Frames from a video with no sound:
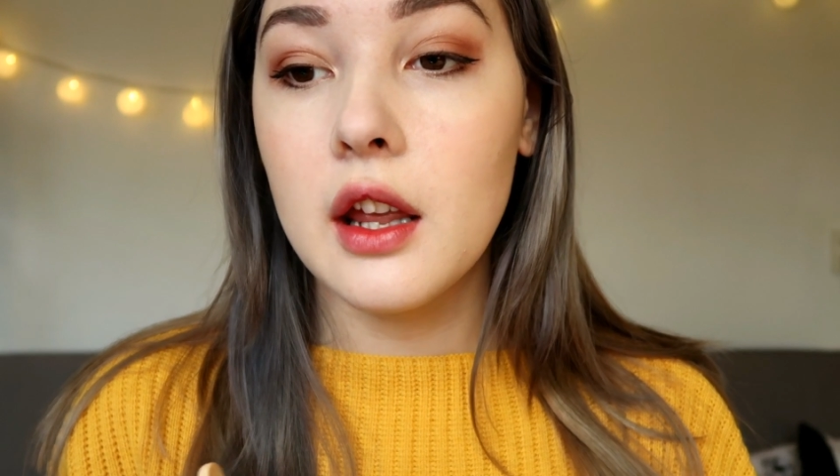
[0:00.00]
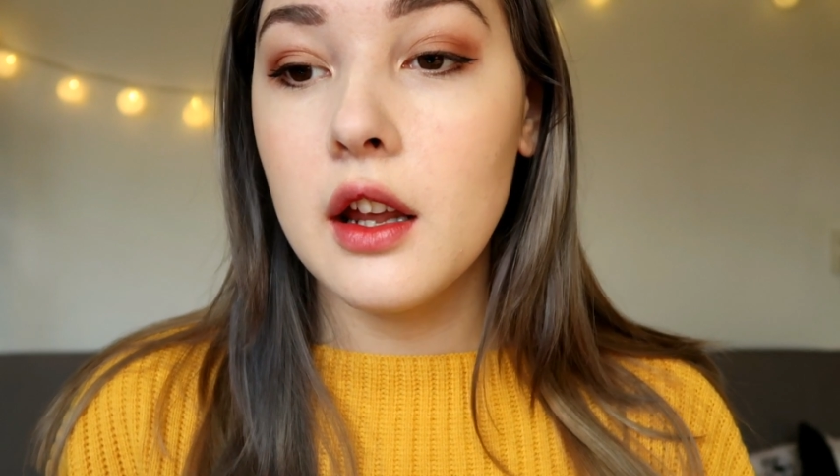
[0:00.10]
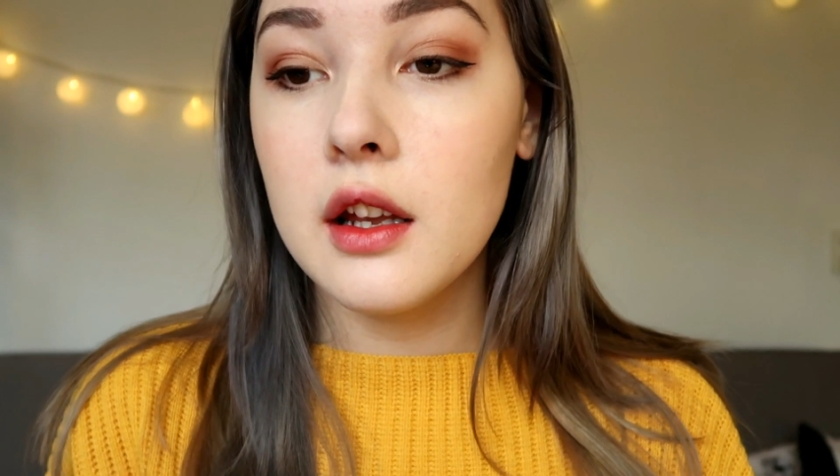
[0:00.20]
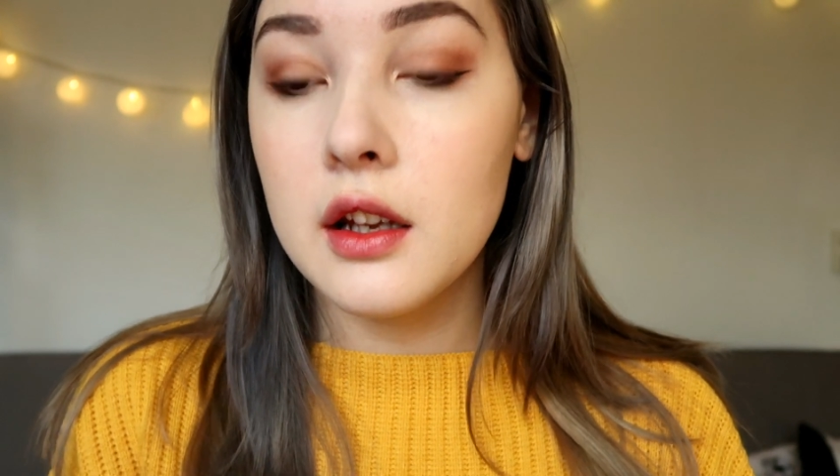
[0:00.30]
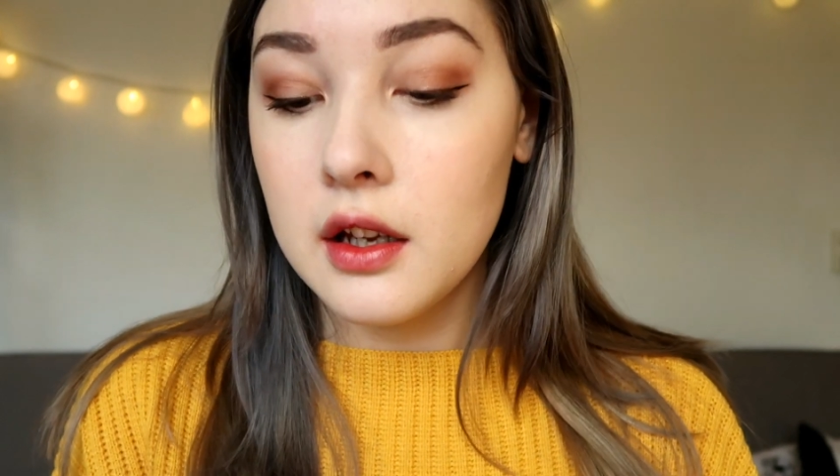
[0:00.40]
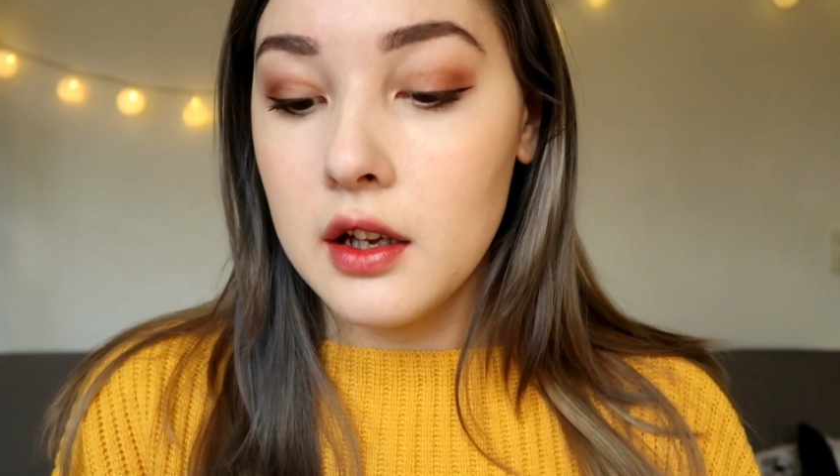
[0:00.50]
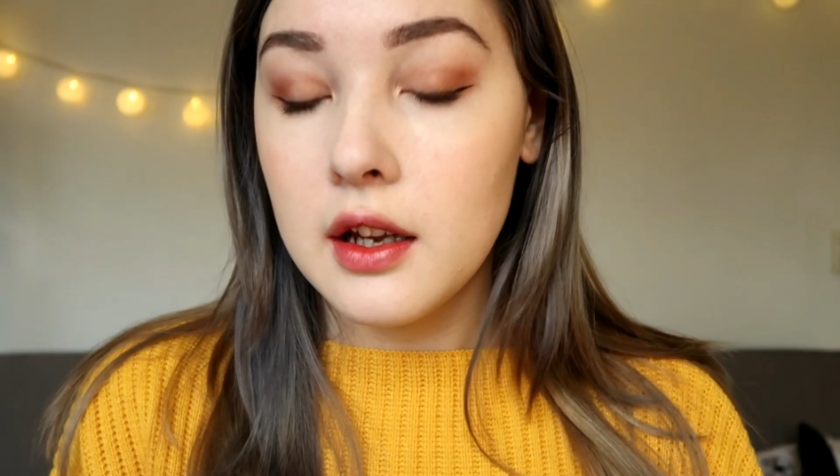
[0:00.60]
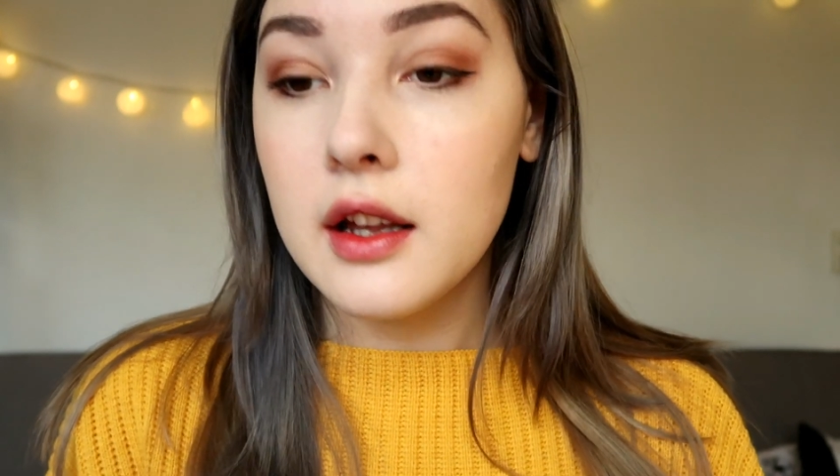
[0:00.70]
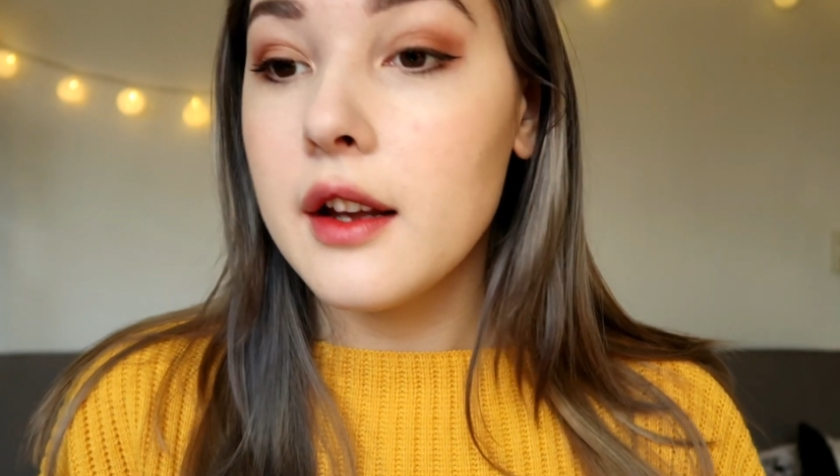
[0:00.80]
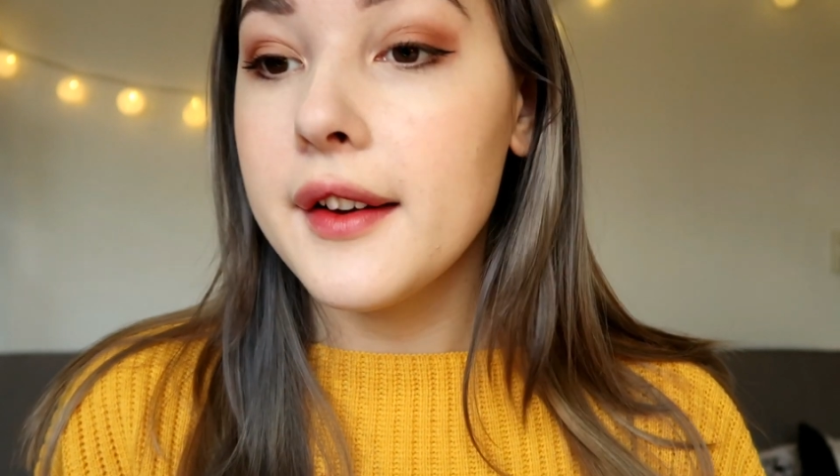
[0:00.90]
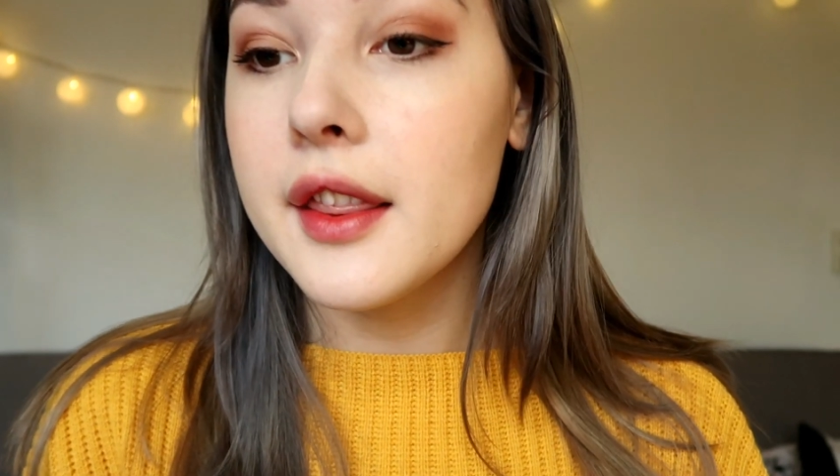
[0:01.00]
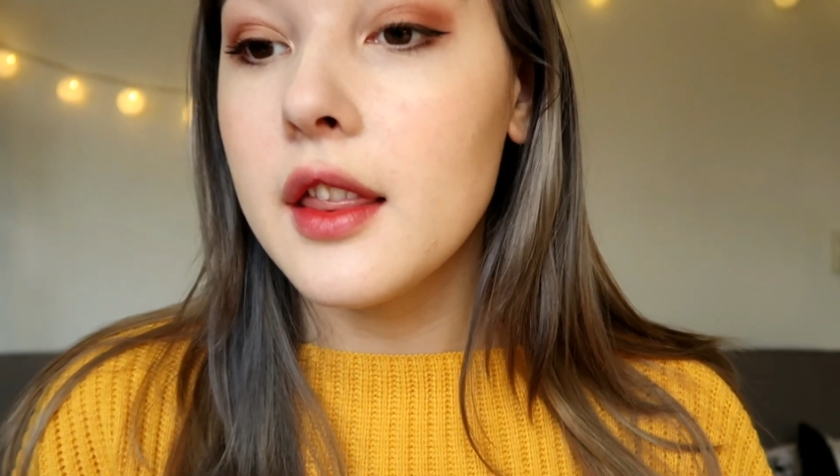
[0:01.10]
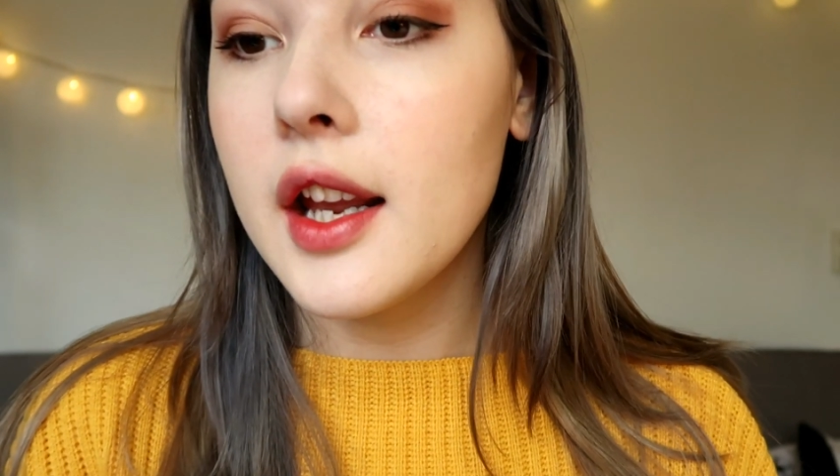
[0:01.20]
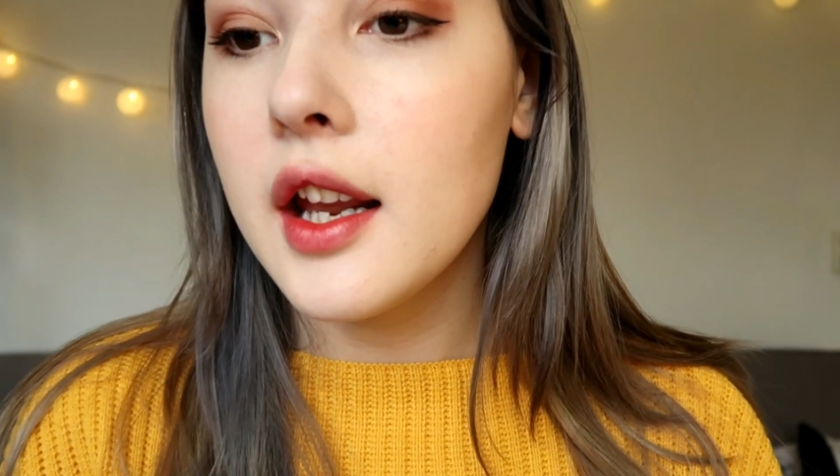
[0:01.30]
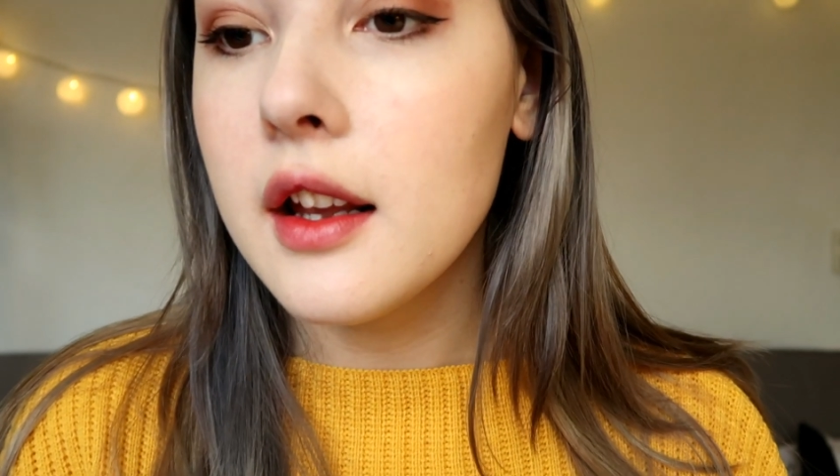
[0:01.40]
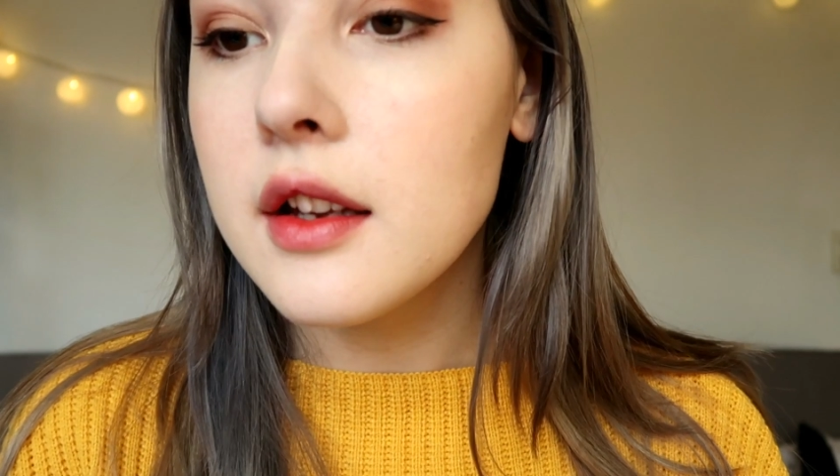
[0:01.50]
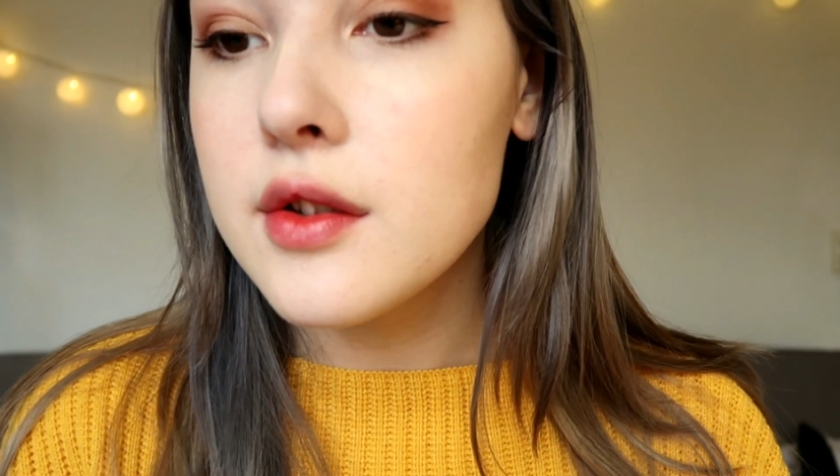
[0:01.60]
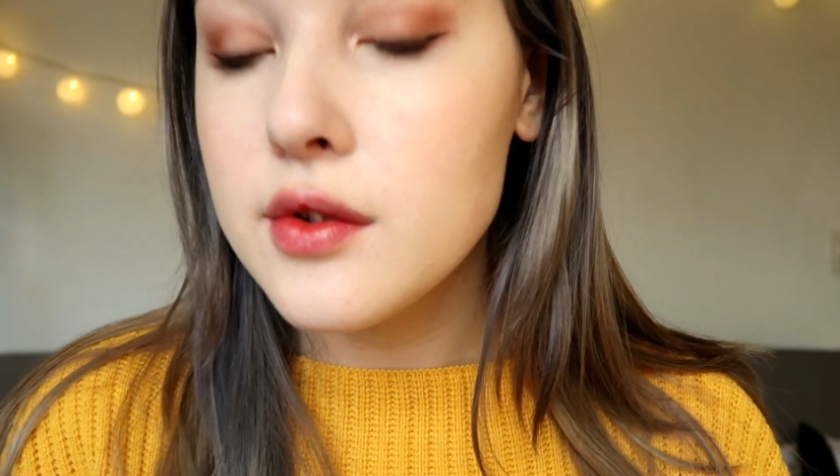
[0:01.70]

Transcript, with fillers: that. I think